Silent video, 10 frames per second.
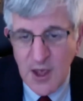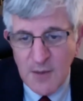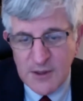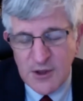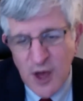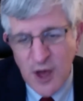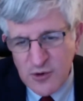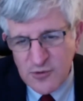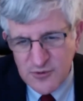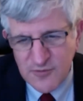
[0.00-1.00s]
But there are
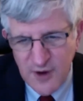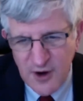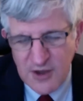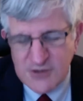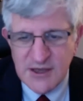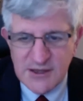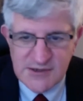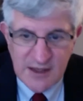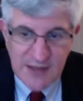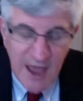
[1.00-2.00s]
other variants like the
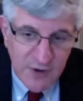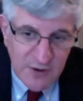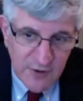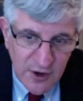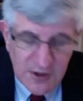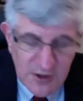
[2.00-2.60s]
South African variant,